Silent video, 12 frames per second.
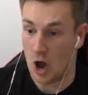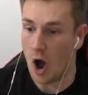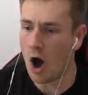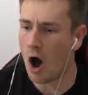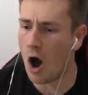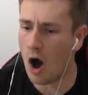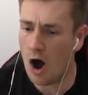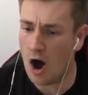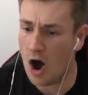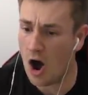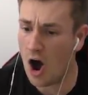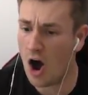
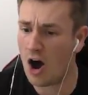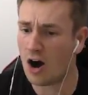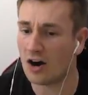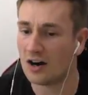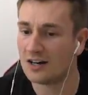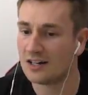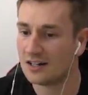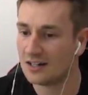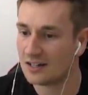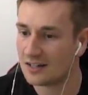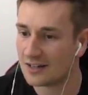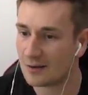Oh. I, I, I scored with
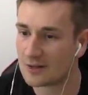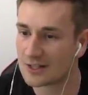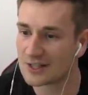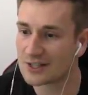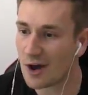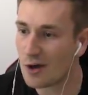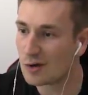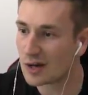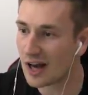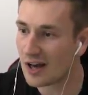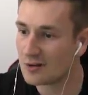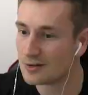myself. That was that so
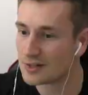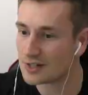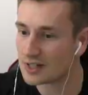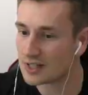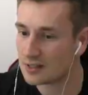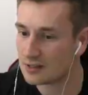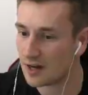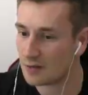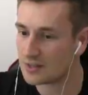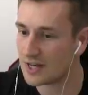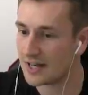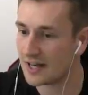close. I
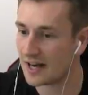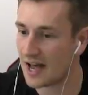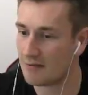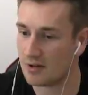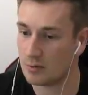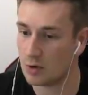was nearly going to have it.